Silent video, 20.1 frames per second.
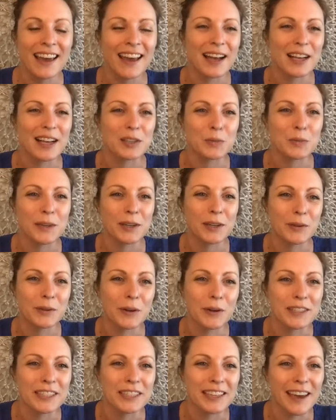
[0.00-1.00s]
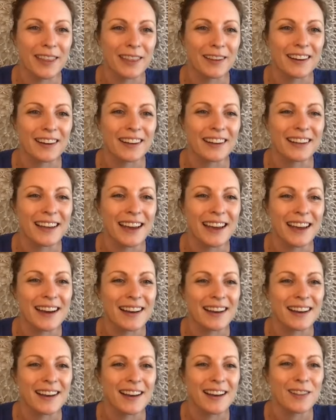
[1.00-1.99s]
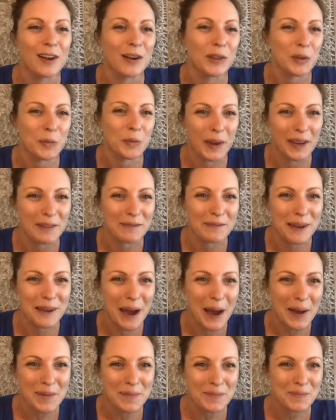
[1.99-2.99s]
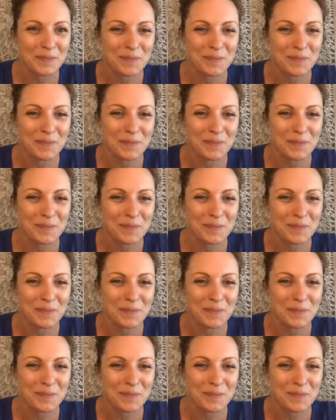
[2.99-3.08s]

as we grow together along the way of God.